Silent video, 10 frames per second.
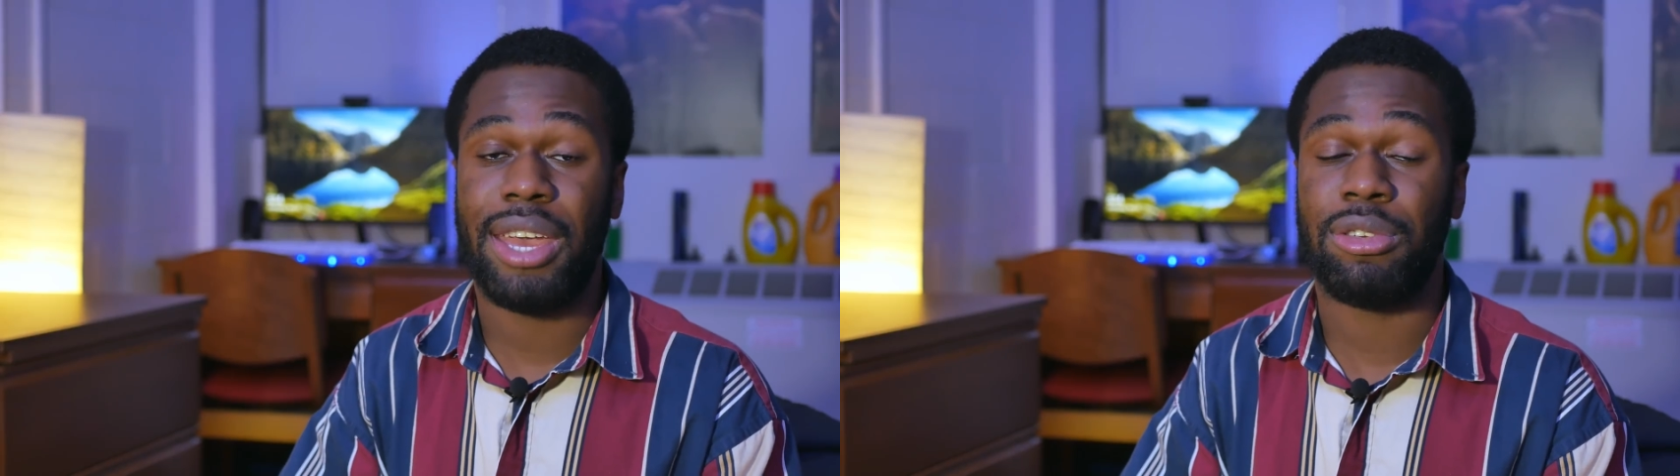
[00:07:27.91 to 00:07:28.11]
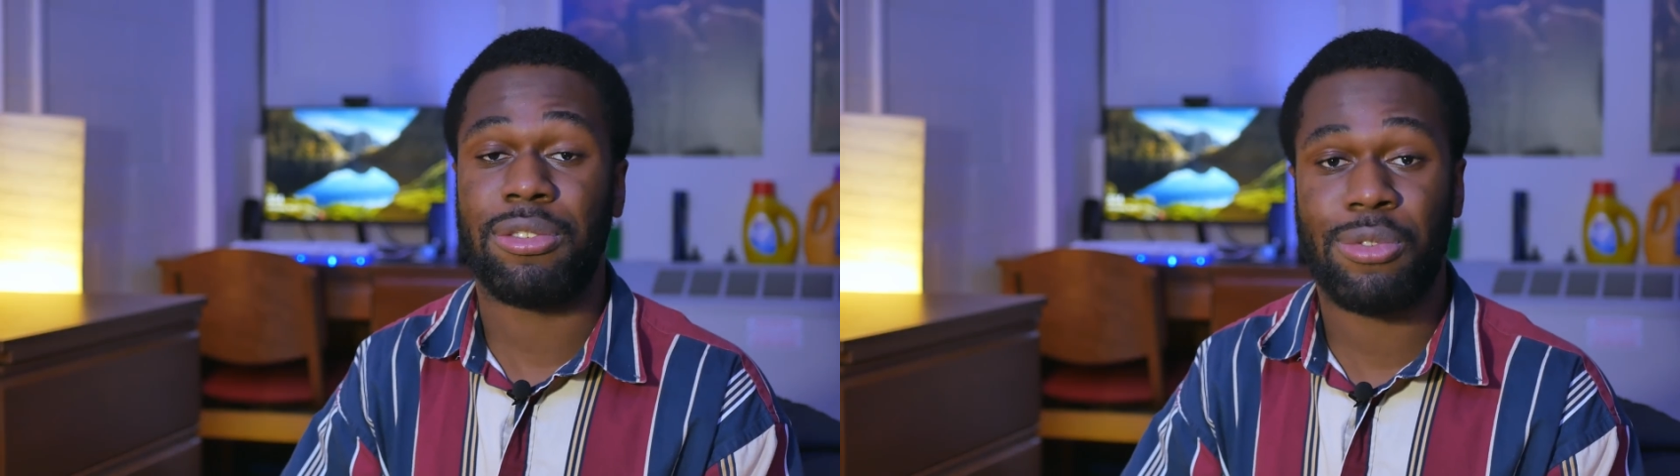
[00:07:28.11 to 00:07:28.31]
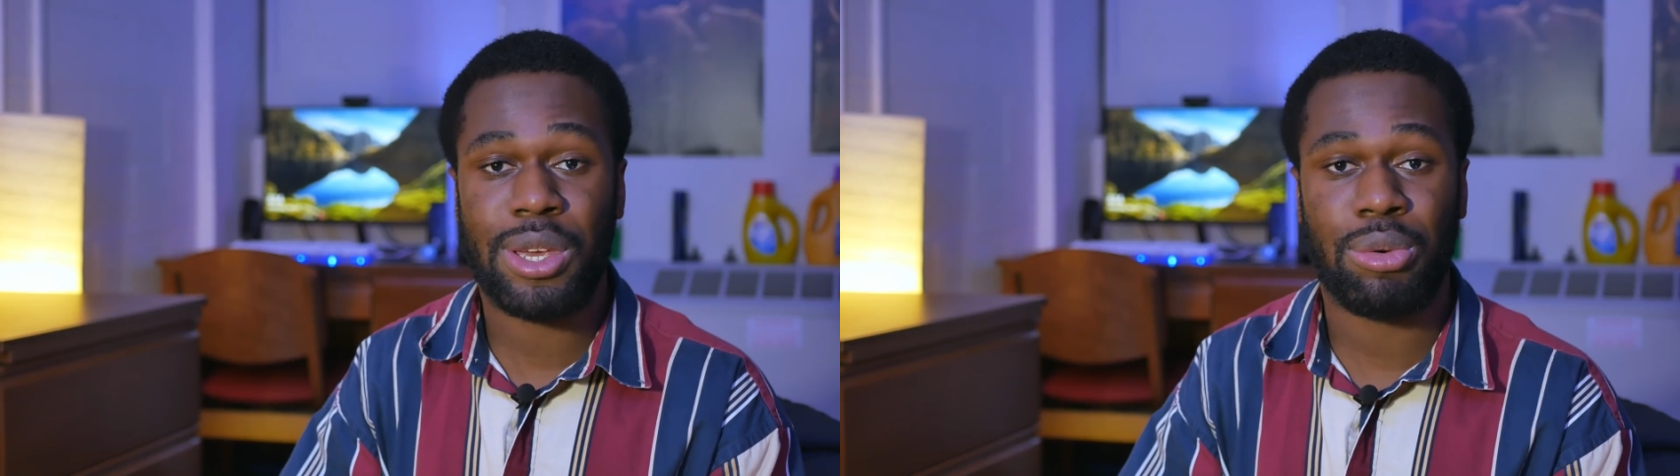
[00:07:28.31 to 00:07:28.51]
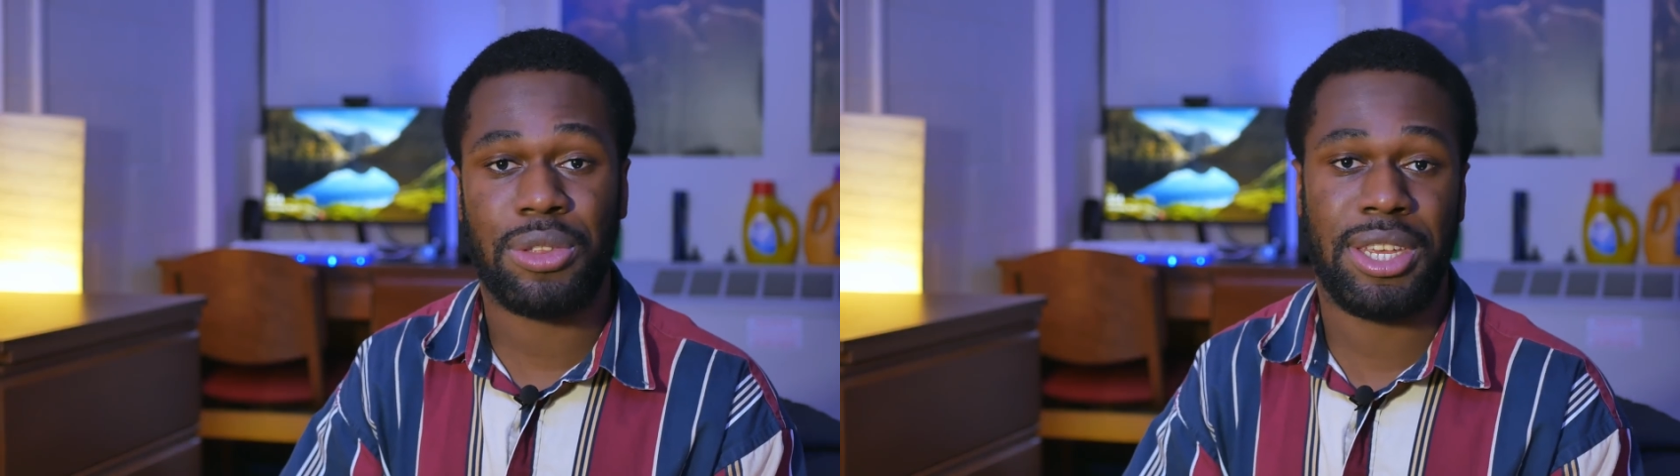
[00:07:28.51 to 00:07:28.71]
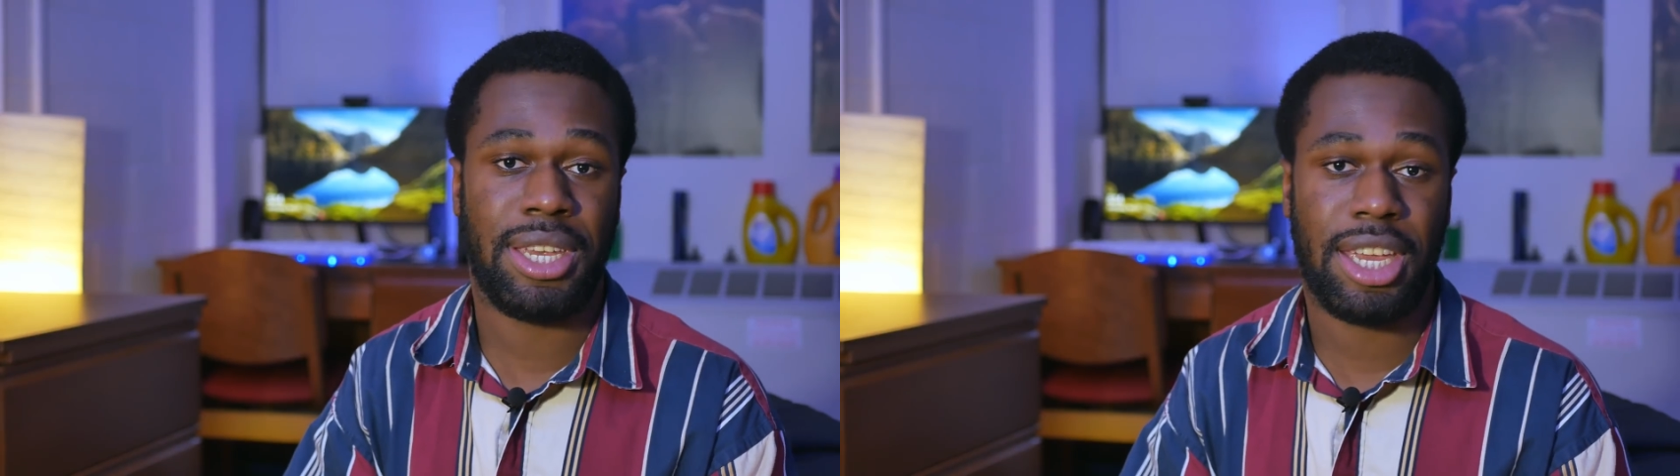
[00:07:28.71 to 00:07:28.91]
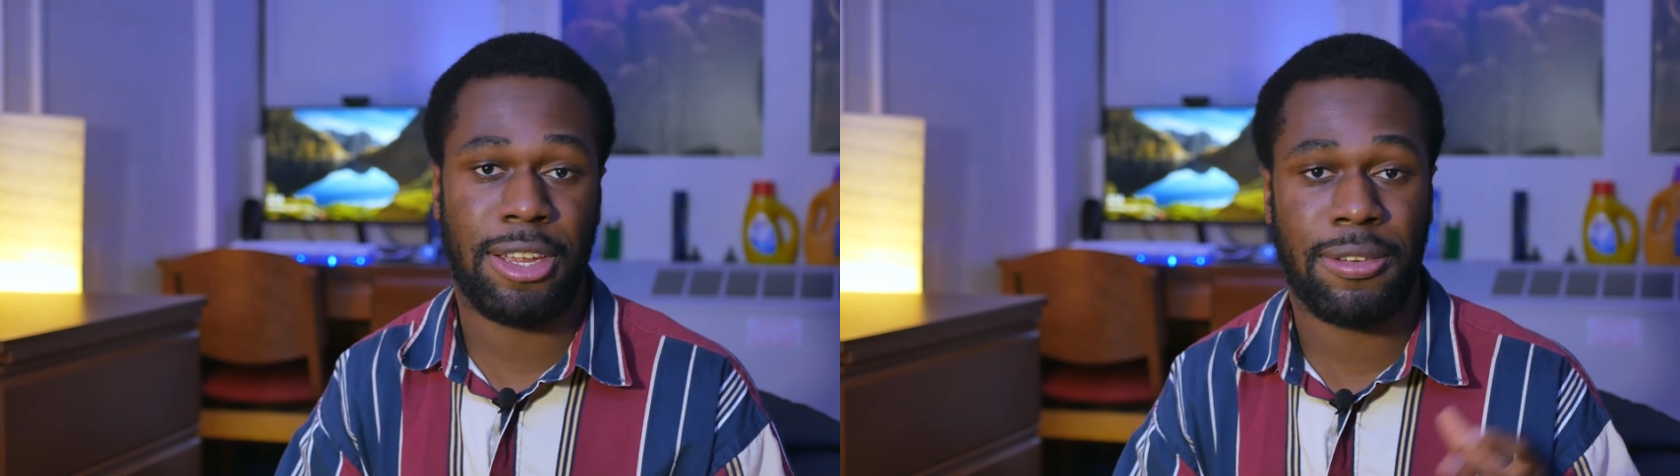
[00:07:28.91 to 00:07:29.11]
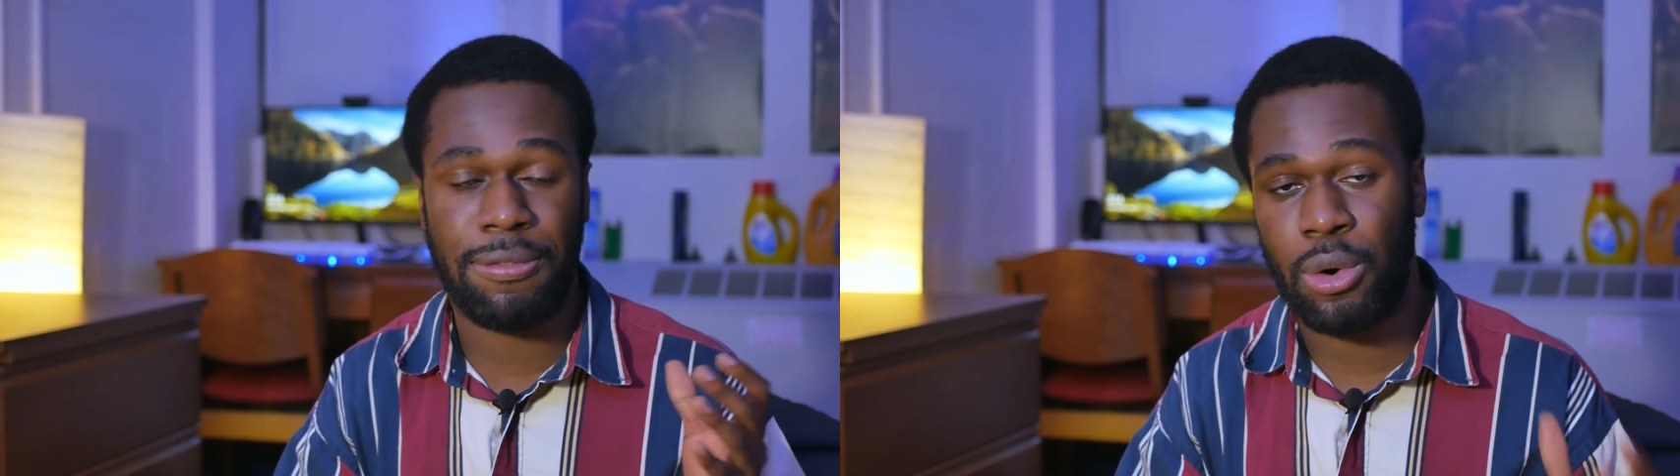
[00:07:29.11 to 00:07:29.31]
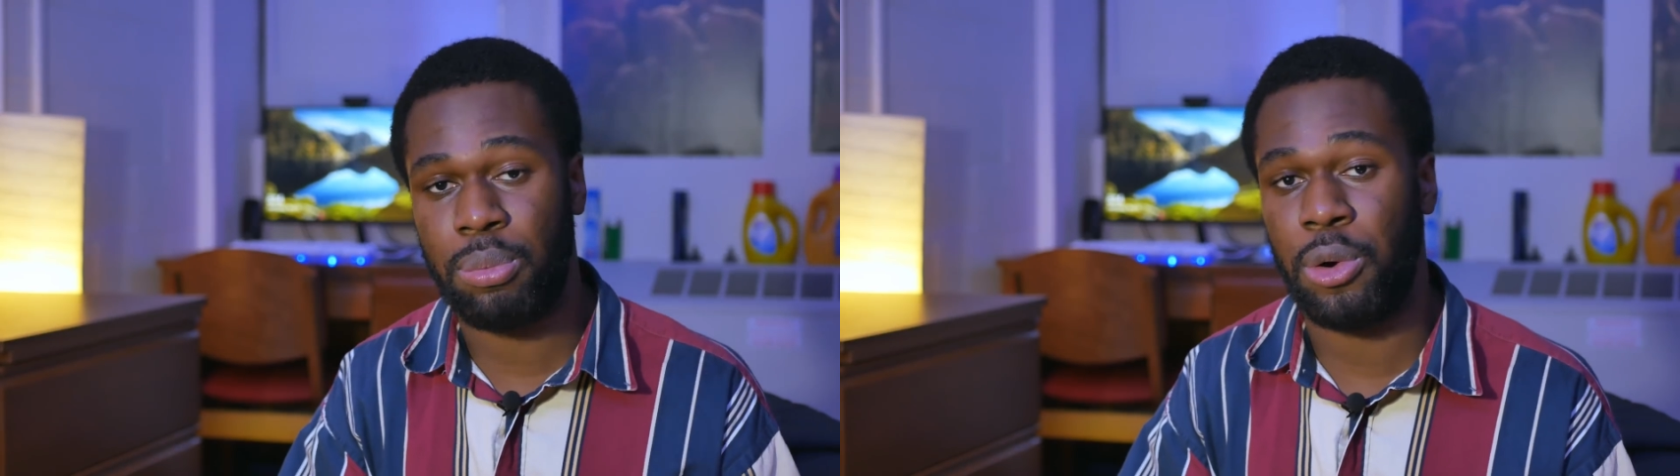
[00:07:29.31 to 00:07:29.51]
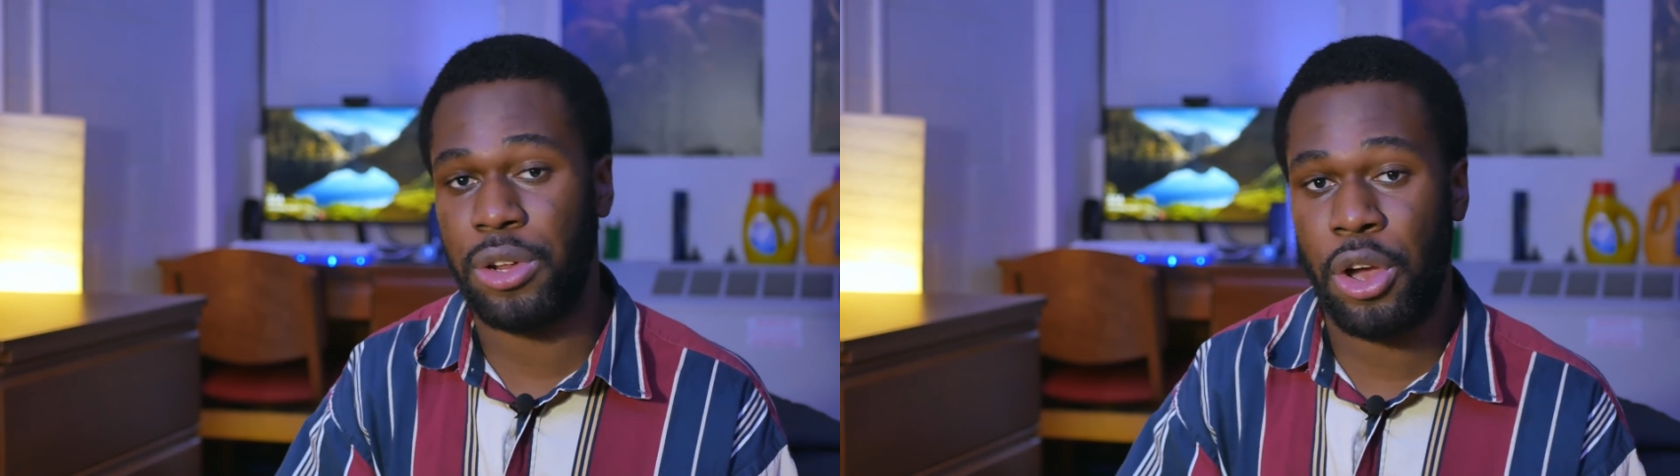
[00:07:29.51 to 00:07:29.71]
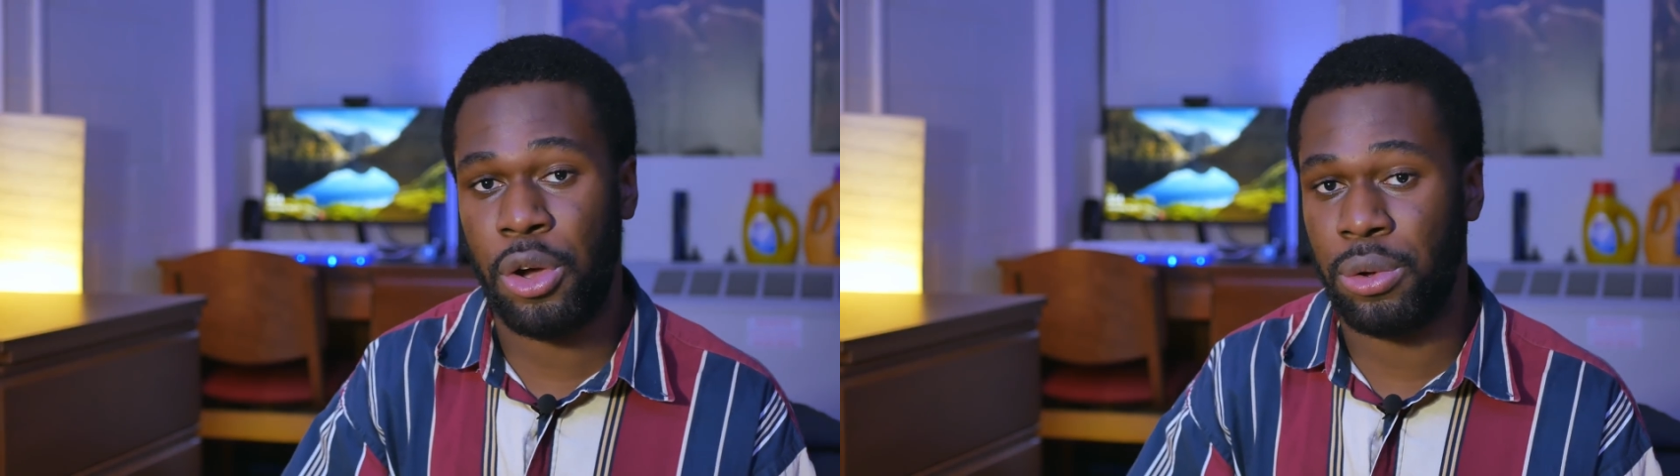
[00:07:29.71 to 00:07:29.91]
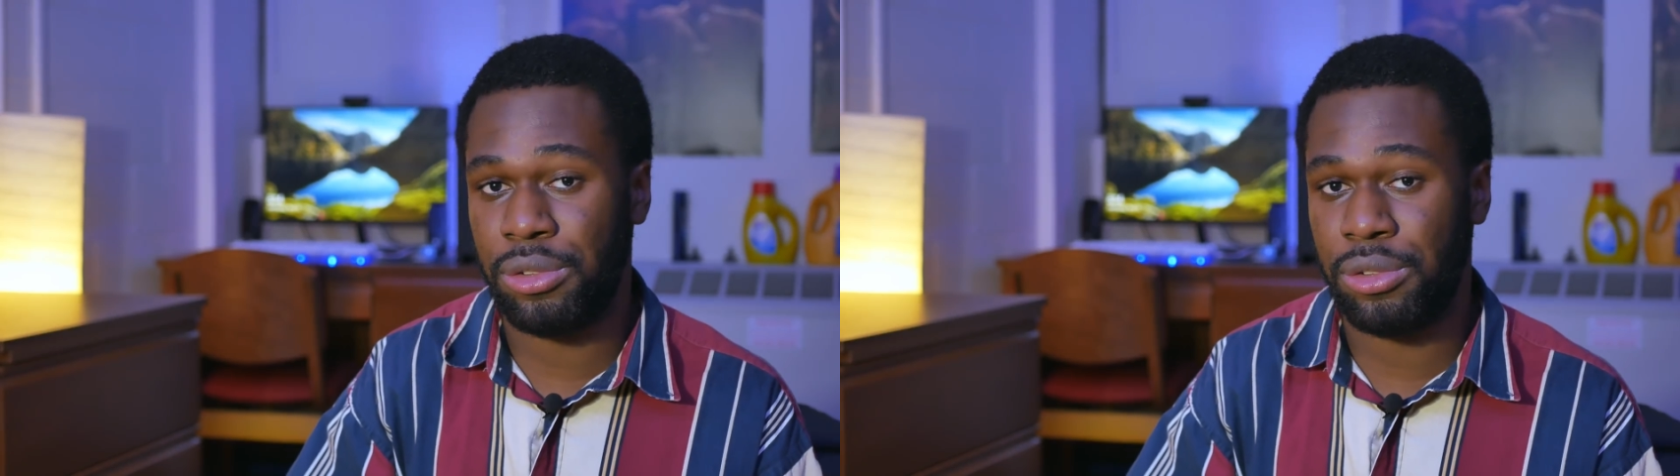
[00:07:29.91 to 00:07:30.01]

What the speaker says: It was frequently in 4.0